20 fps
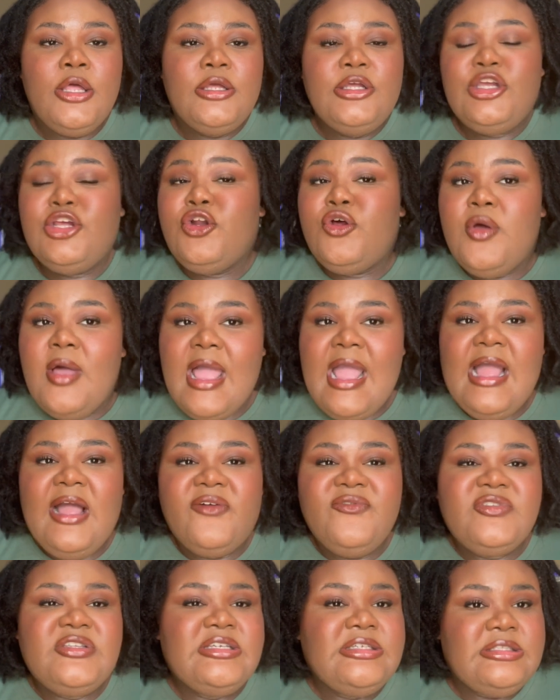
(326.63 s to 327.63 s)
You don't
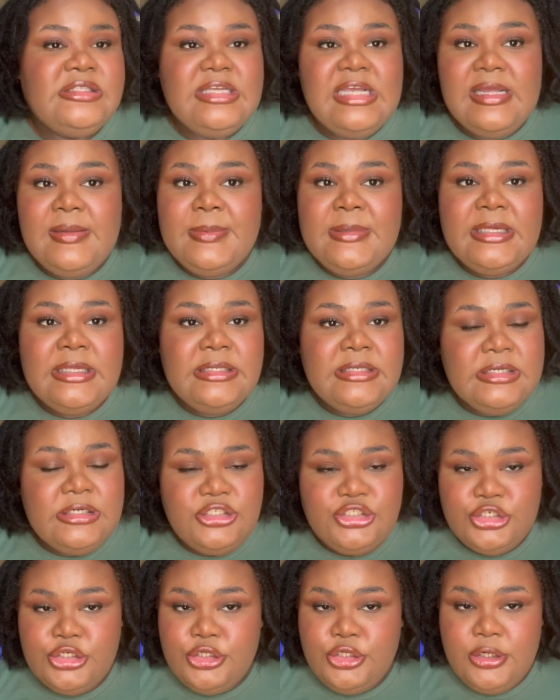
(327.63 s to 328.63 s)
have to deep
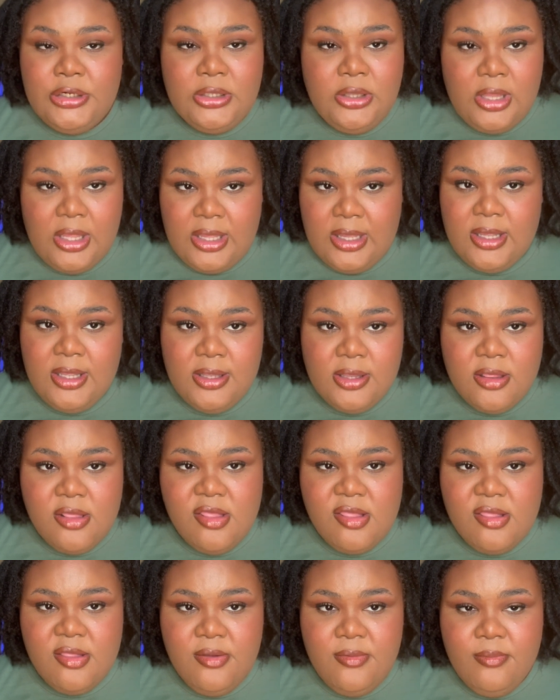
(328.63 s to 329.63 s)
condition your
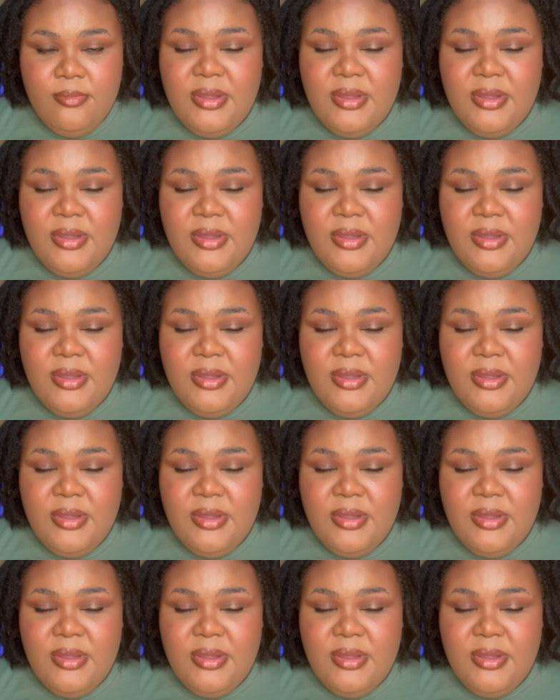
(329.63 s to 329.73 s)
locks